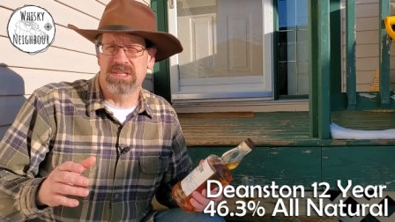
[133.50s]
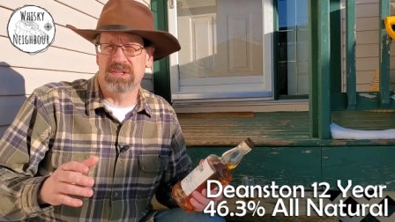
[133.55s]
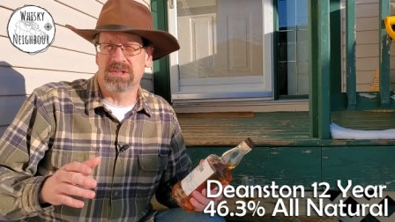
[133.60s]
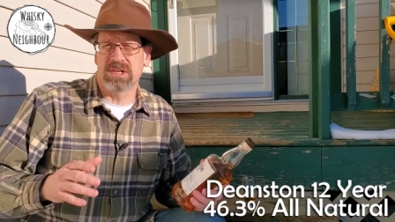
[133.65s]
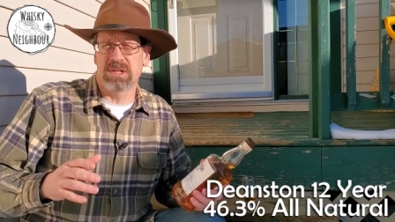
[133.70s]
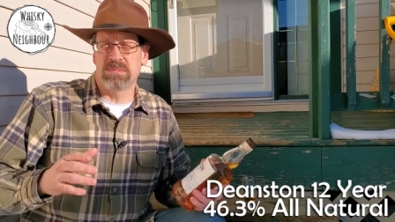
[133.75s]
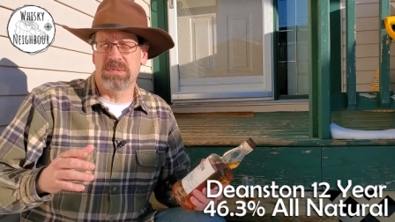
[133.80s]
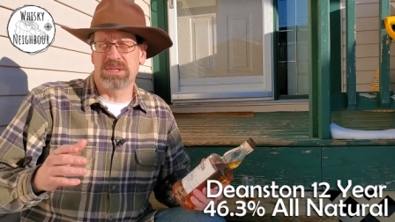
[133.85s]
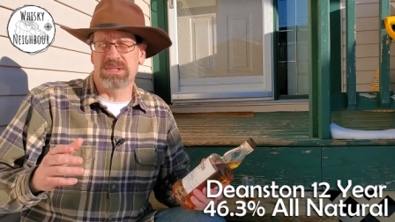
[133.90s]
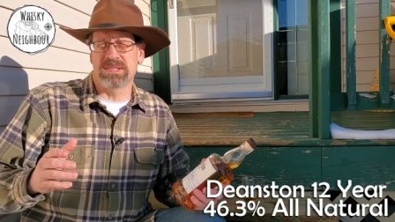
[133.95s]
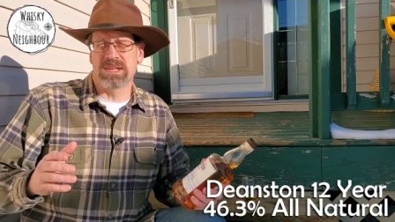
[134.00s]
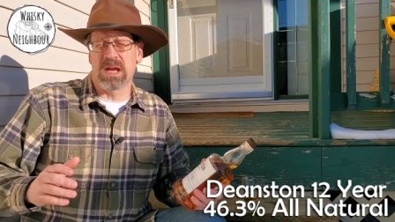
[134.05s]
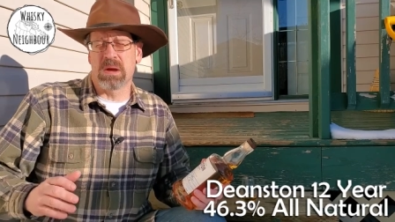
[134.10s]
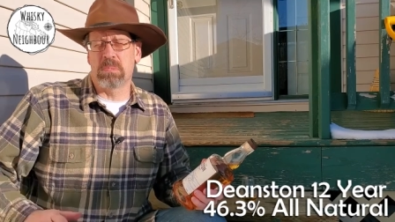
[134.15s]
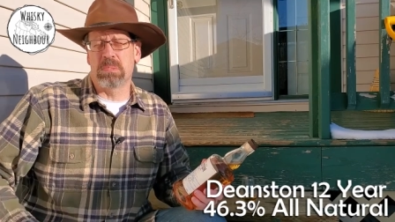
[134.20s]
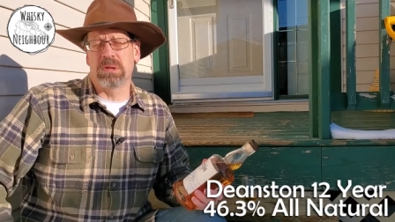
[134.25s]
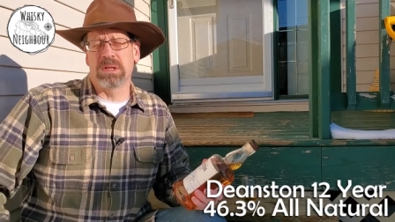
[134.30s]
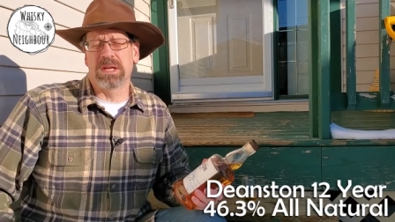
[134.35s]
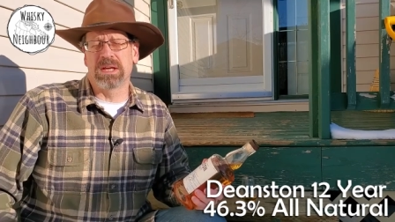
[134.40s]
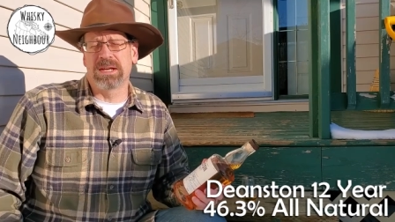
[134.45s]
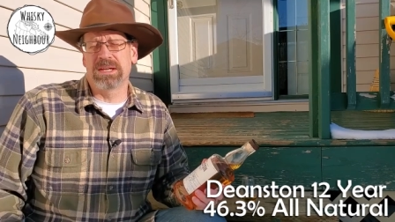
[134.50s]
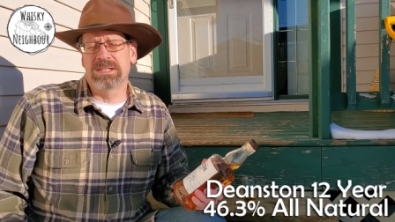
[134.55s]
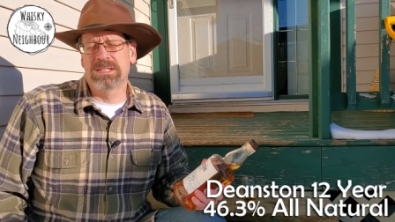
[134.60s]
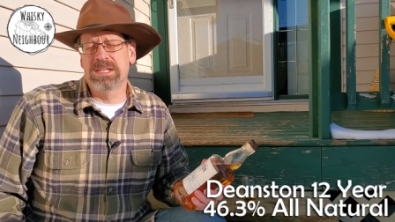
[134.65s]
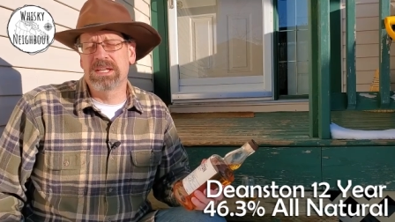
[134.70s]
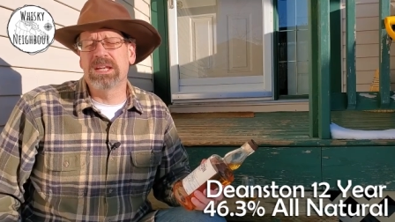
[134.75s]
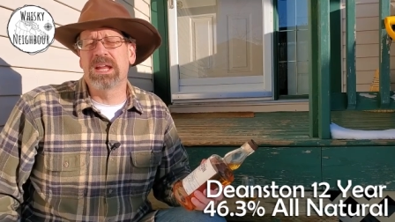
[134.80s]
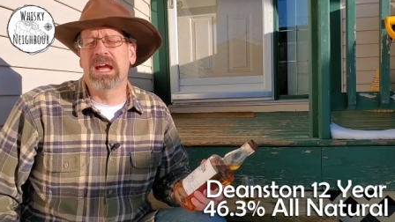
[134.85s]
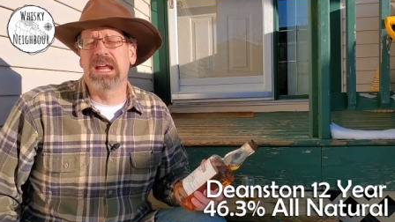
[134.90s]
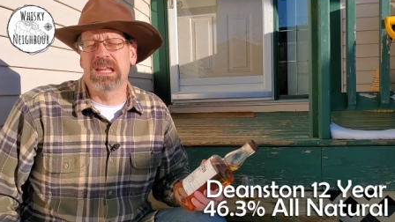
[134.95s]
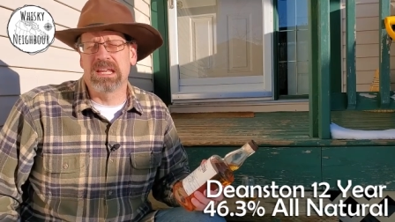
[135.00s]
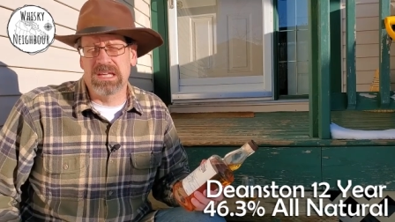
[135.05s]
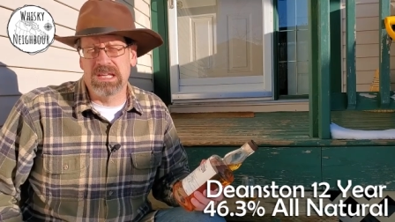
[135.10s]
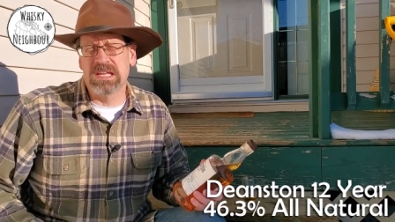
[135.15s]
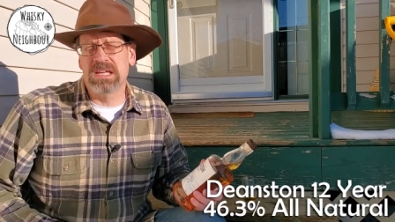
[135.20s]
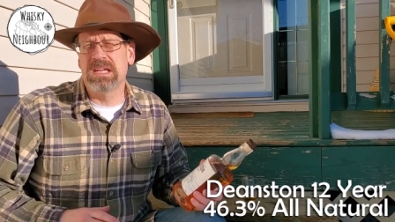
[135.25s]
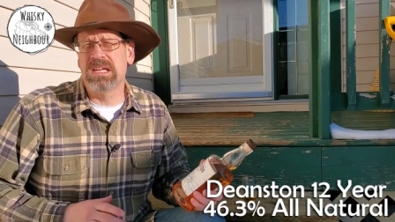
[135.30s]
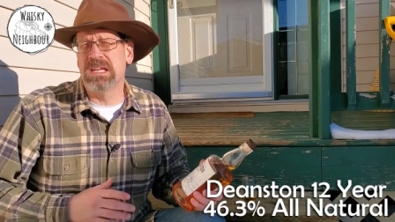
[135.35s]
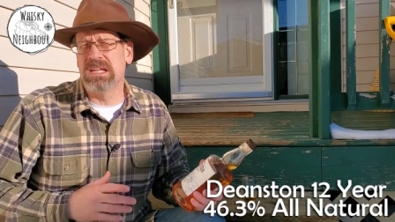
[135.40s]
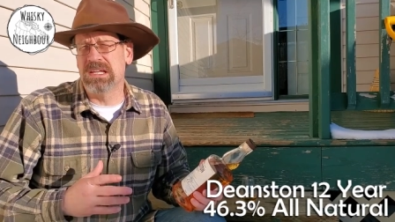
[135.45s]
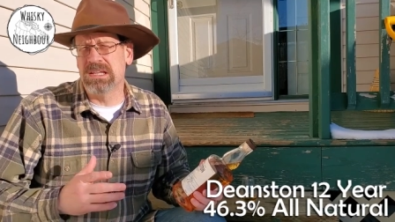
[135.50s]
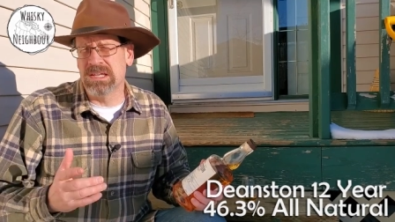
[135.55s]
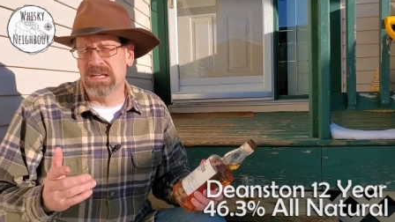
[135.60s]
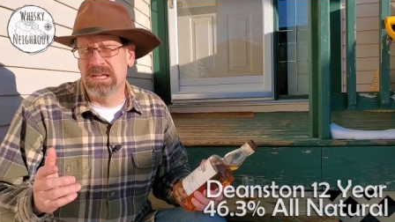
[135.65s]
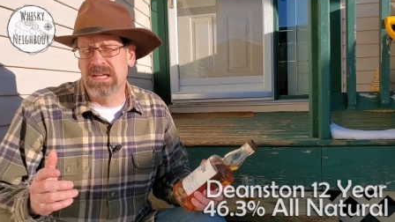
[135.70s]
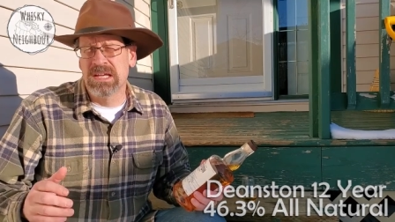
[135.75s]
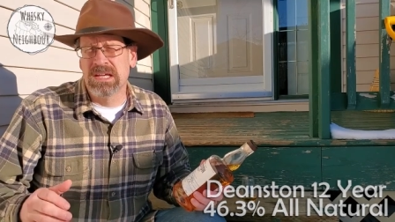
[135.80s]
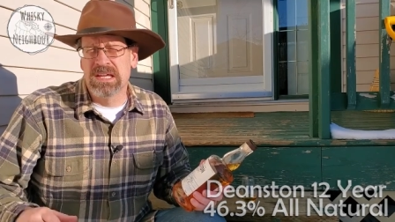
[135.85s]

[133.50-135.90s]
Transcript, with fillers: that are going to be sampling tonight in